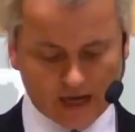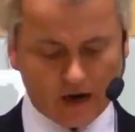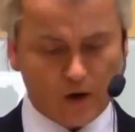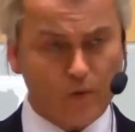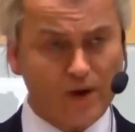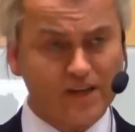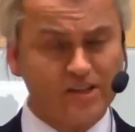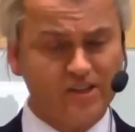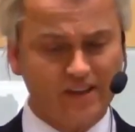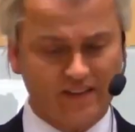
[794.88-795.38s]
in
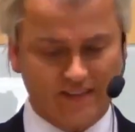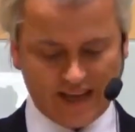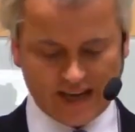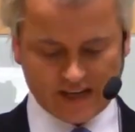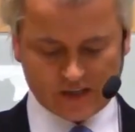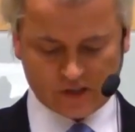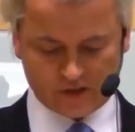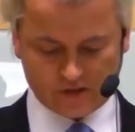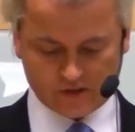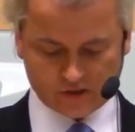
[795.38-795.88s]
our Western
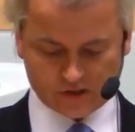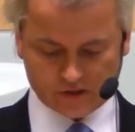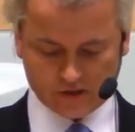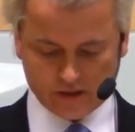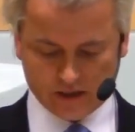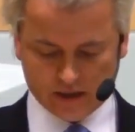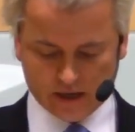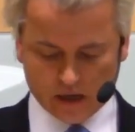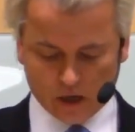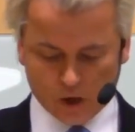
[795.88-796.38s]

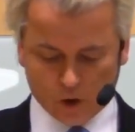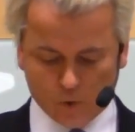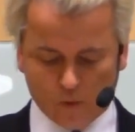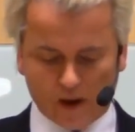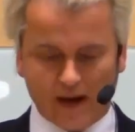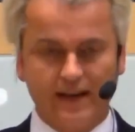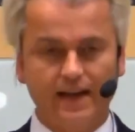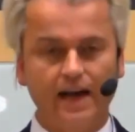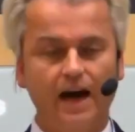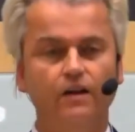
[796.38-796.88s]
nations
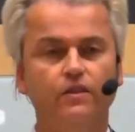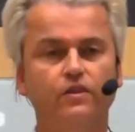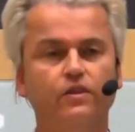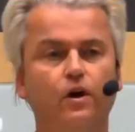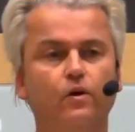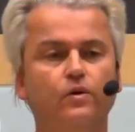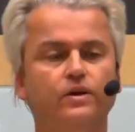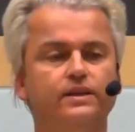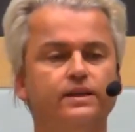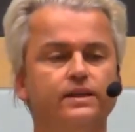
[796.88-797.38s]
where the
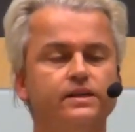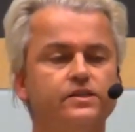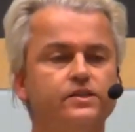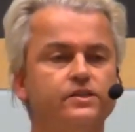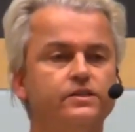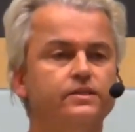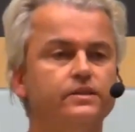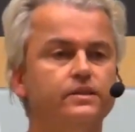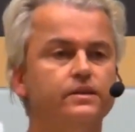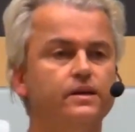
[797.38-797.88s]

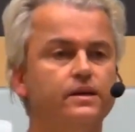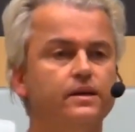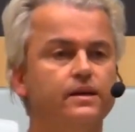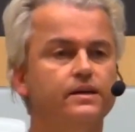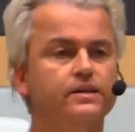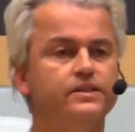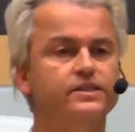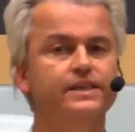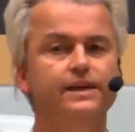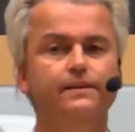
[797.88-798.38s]
authorities
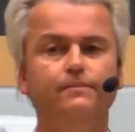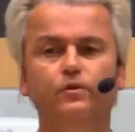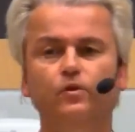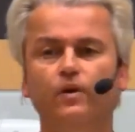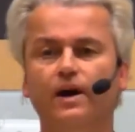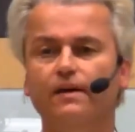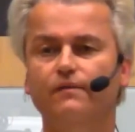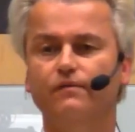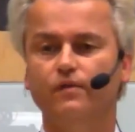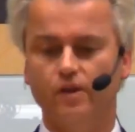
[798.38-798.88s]
seem
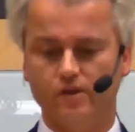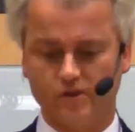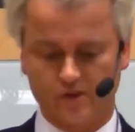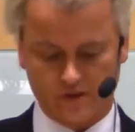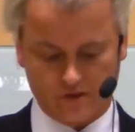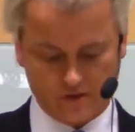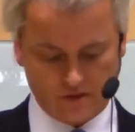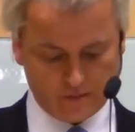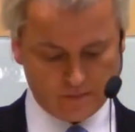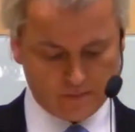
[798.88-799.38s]
to have
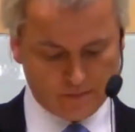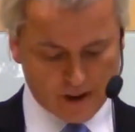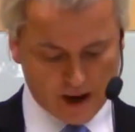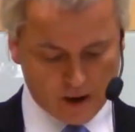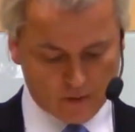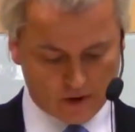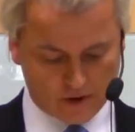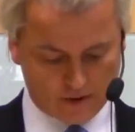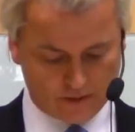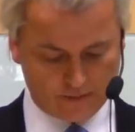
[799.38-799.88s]
lost
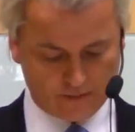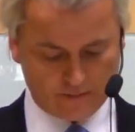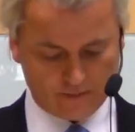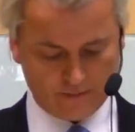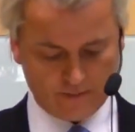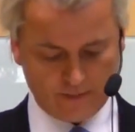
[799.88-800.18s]
power,